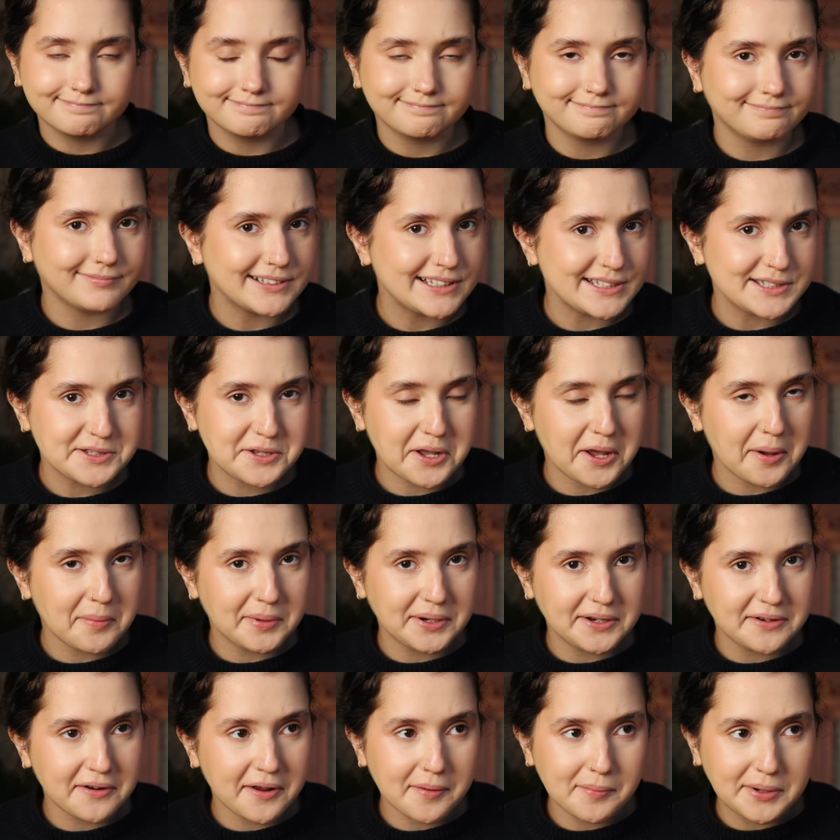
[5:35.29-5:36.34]
what's the common
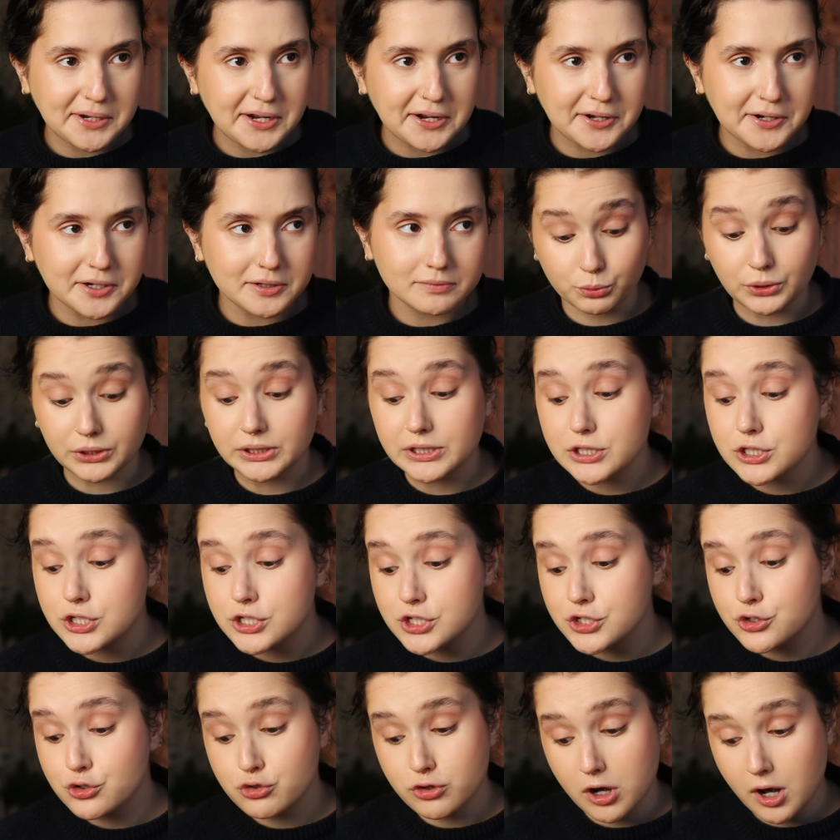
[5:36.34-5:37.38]
denominator?
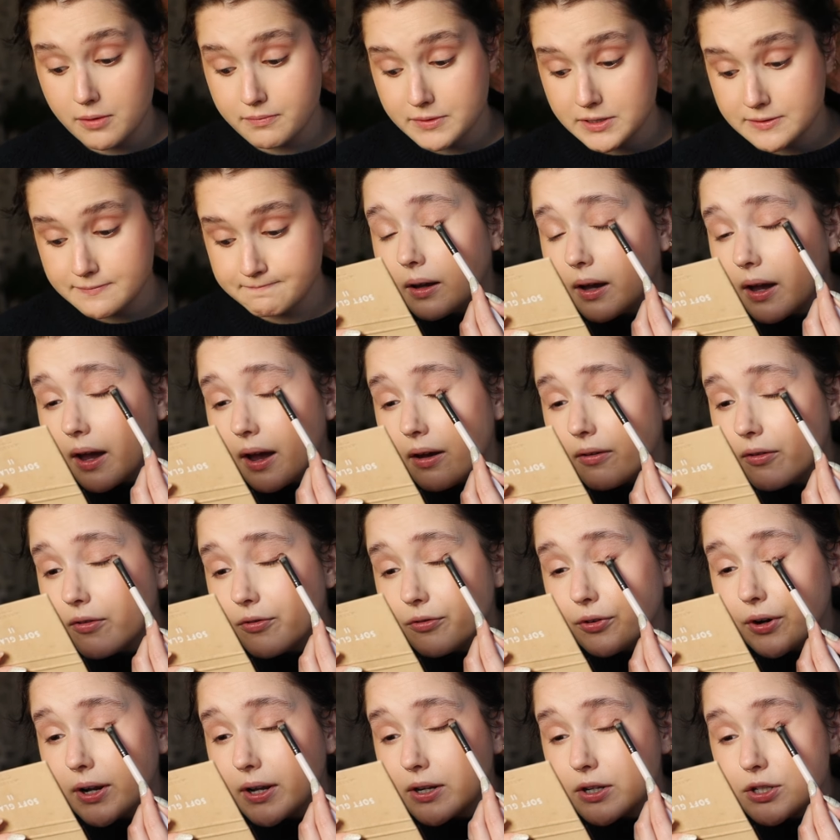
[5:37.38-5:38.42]
Religious trauma. I have a
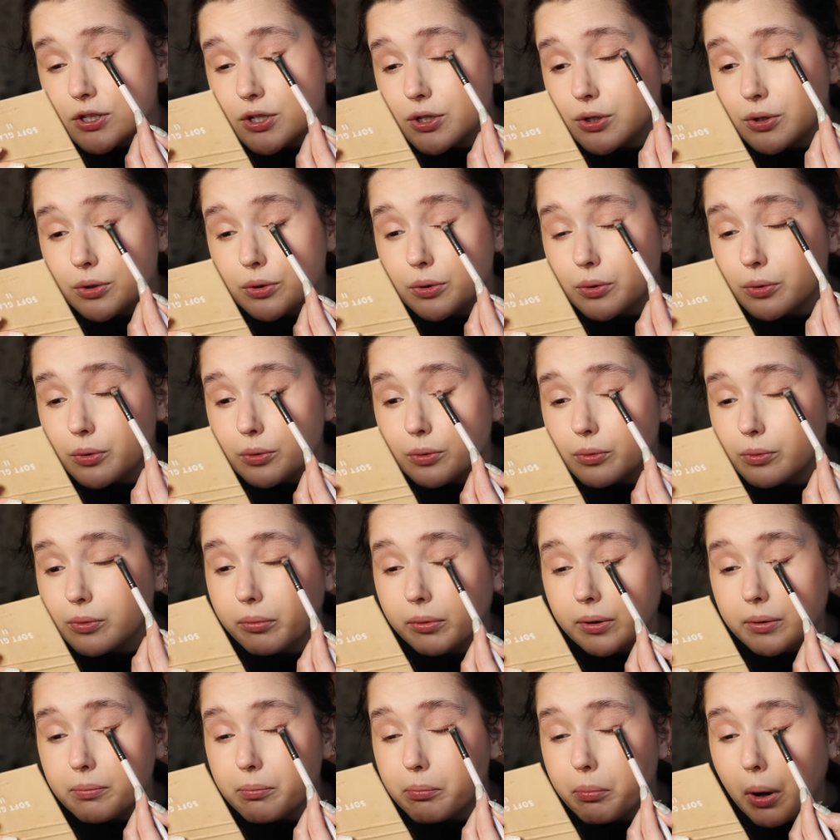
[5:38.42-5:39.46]
friend who
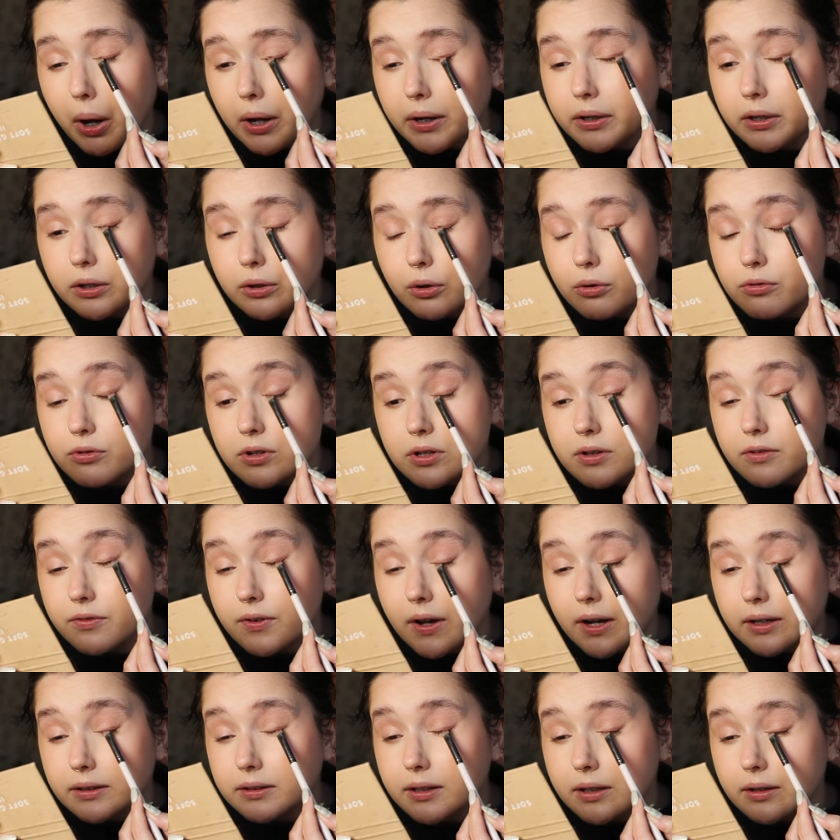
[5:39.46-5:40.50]
we bonded over the
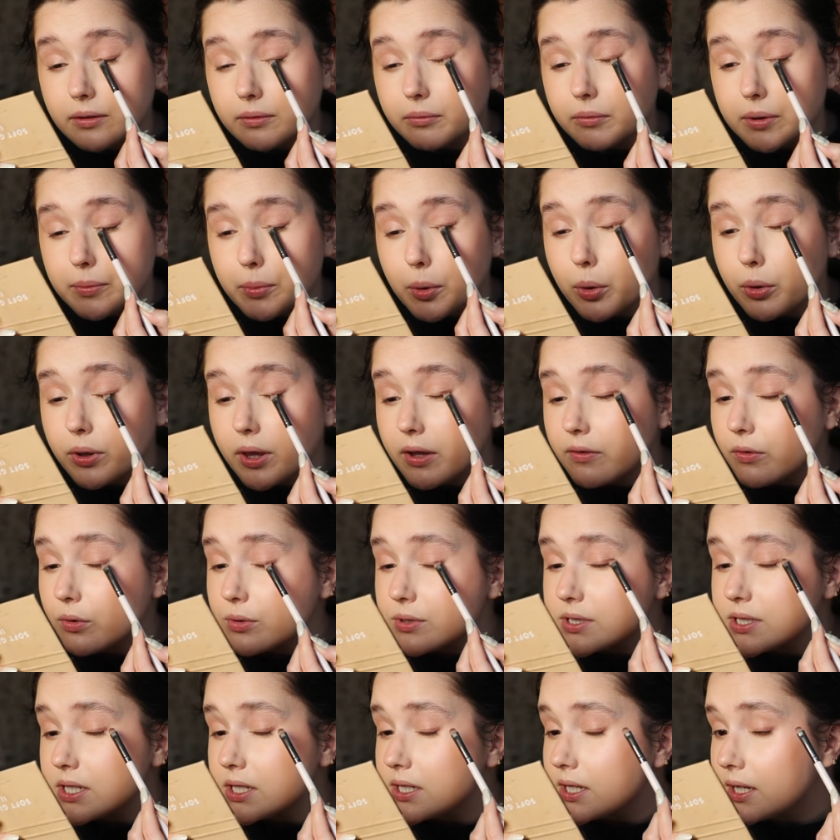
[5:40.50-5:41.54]
fact that we both have
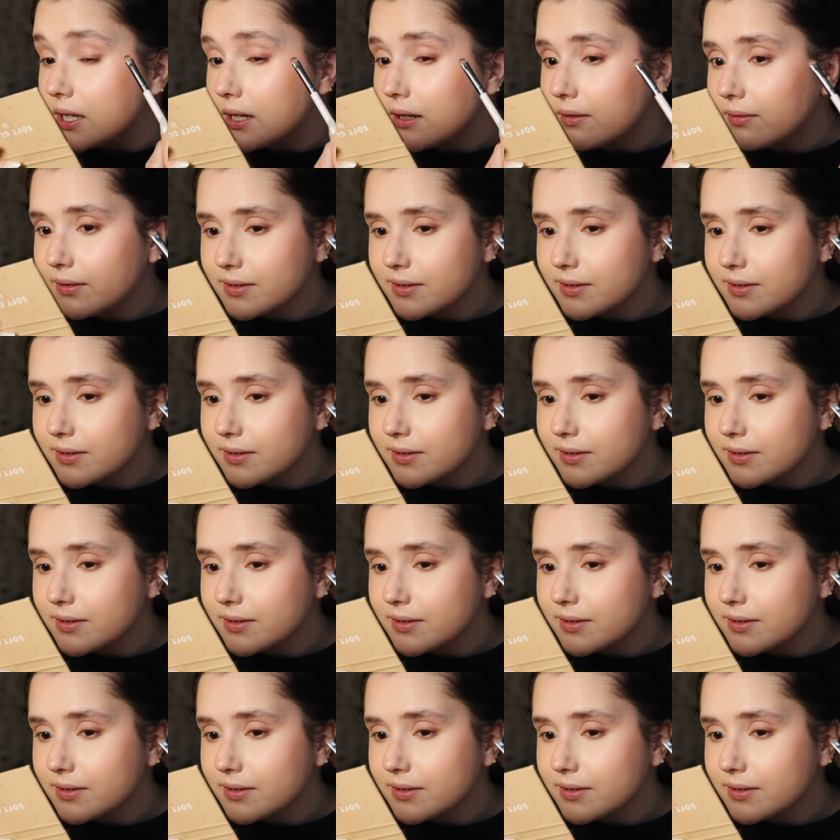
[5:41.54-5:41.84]
OCD.